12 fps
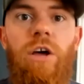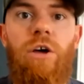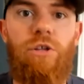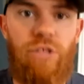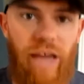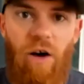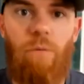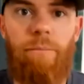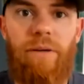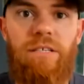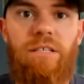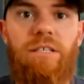to help
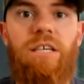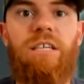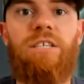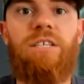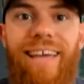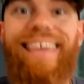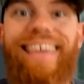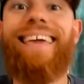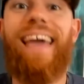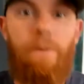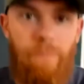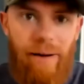businesses
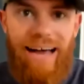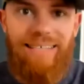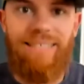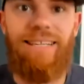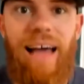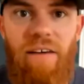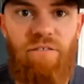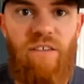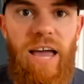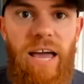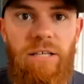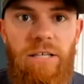get past that
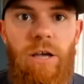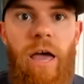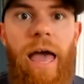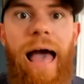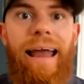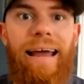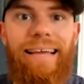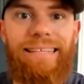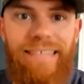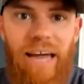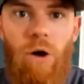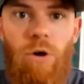phase. And I can
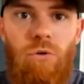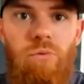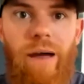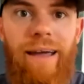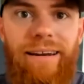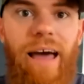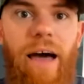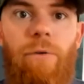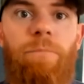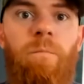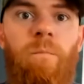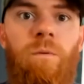tell you right
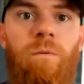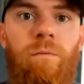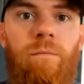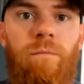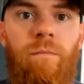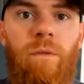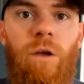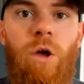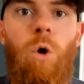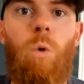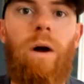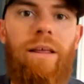now,
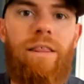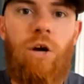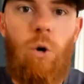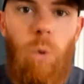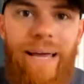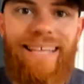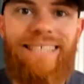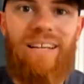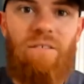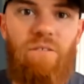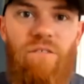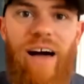one of the quickest
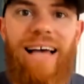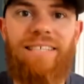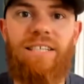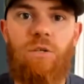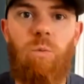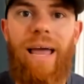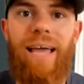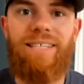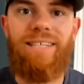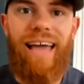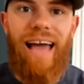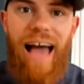and fastest ways
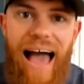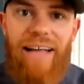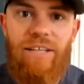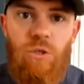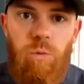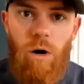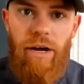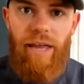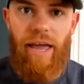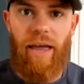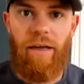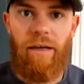to get ads
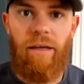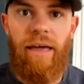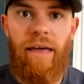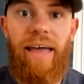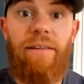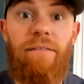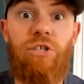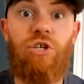working in this